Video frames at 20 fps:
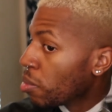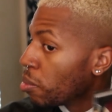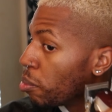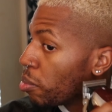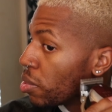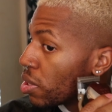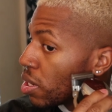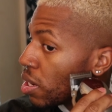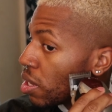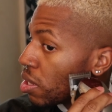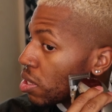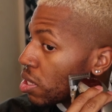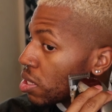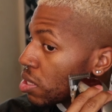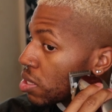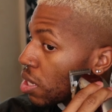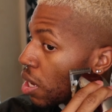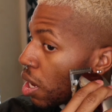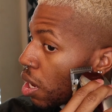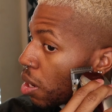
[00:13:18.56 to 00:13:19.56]
blend out the
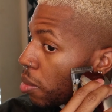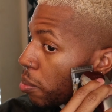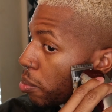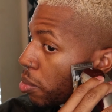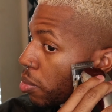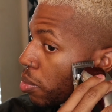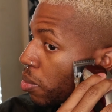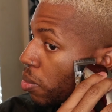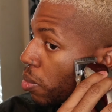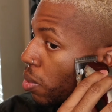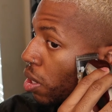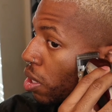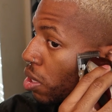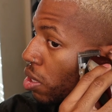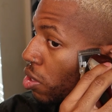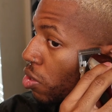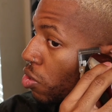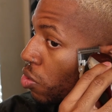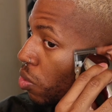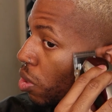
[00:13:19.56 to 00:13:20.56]
top a
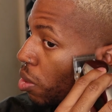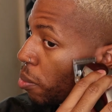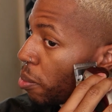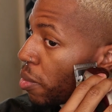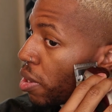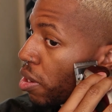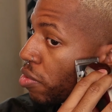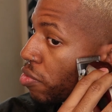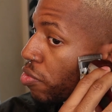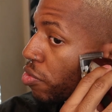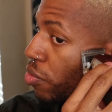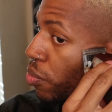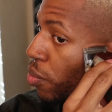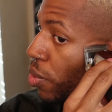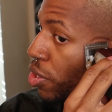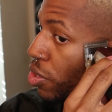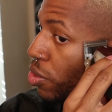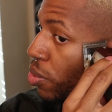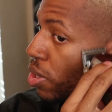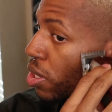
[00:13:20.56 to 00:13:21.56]
little above
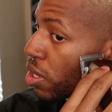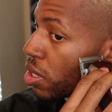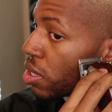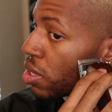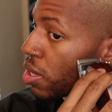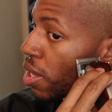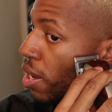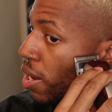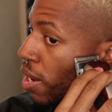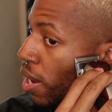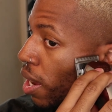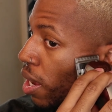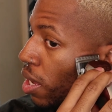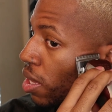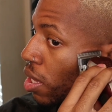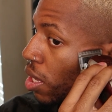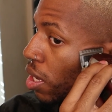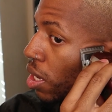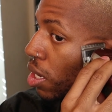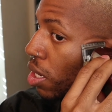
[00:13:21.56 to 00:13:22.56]
where you ended that
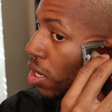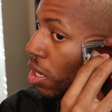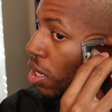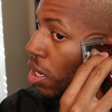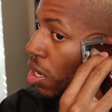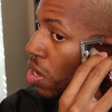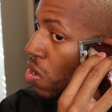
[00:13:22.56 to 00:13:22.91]
guideline.